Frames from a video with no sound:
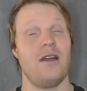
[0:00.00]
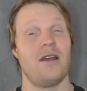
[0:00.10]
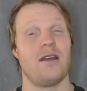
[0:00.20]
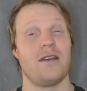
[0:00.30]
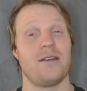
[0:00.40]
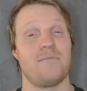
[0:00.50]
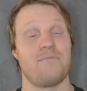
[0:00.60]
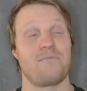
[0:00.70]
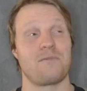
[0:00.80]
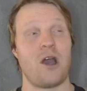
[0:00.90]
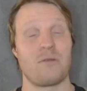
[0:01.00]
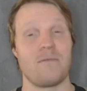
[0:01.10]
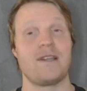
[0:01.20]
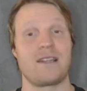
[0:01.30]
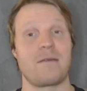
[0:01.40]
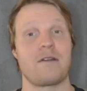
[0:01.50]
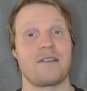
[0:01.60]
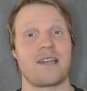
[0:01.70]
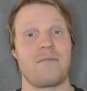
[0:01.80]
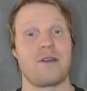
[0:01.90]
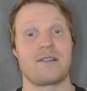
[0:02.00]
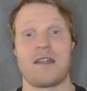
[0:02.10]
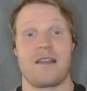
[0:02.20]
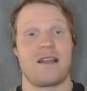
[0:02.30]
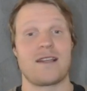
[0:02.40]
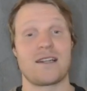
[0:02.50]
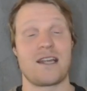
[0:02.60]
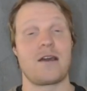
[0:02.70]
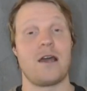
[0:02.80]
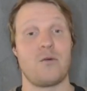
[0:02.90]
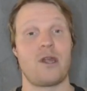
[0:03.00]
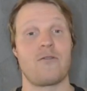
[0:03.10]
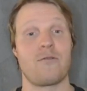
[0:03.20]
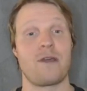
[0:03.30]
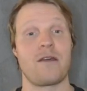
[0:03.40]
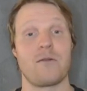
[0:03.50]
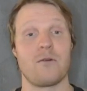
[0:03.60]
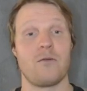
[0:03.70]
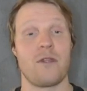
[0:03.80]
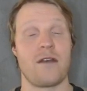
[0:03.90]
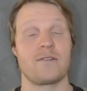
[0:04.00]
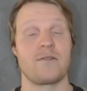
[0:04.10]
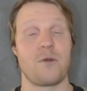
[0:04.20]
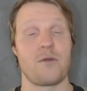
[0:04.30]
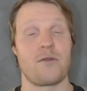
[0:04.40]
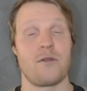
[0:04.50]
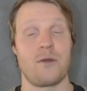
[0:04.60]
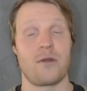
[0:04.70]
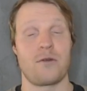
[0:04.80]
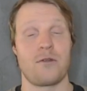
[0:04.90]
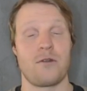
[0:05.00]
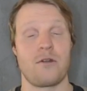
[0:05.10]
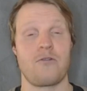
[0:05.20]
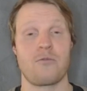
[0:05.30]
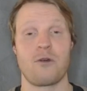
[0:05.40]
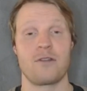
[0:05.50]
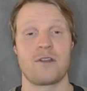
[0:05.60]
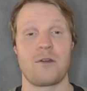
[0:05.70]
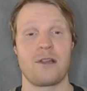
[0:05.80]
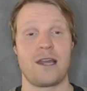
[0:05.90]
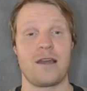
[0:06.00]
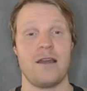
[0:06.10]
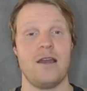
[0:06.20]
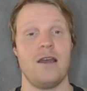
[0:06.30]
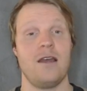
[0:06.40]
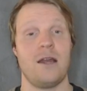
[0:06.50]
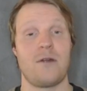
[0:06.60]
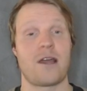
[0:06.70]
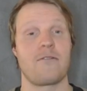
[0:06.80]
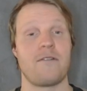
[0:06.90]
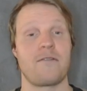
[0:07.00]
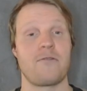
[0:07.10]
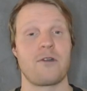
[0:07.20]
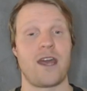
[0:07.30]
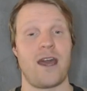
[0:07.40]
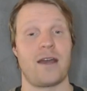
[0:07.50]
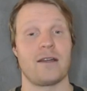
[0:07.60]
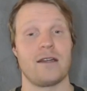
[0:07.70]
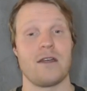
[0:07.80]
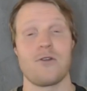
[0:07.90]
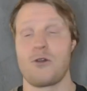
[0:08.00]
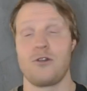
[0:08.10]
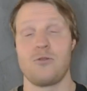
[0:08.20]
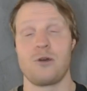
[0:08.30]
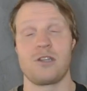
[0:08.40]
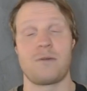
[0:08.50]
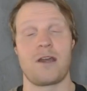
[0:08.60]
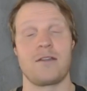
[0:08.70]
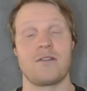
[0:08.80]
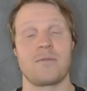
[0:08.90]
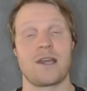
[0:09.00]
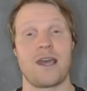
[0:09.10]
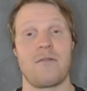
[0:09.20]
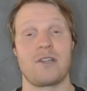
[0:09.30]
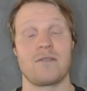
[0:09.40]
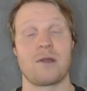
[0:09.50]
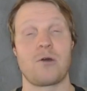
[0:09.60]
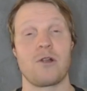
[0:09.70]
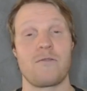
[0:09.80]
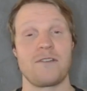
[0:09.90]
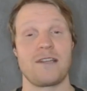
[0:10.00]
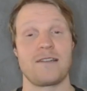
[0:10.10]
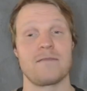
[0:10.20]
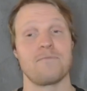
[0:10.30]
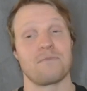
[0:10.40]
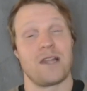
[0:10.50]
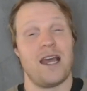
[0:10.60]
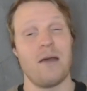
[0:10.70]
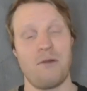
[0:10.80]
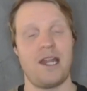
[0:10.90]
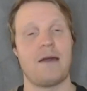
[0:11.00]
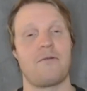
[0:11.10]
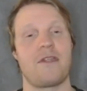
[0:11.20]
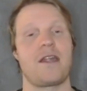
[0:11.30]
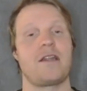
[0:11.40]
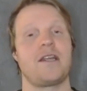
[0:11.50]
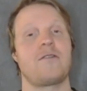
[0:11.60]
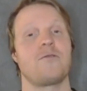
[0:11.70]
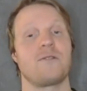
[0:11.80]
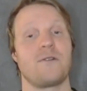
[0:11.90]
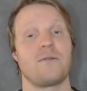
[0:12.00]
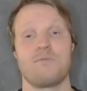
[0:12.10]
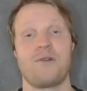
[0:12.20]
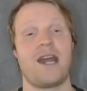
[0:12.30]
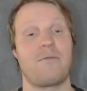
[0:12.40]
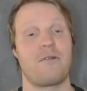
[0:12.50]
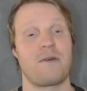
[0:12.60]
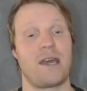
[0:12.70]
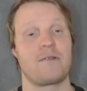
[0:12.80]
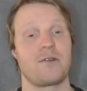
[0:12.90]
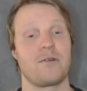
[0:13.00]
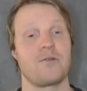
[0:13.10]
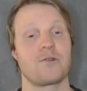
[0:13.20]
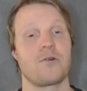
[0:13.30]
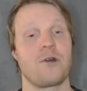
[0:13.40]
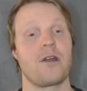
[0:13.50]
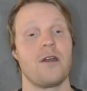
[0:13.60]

optimistic about this game week. So I think that's actually a win for me. 1,334 points currently, a rank of 54k, 32 points behind the top 10k, which is my goal every season. Pretty happy with that in general, so pretty happy with my GW22 score.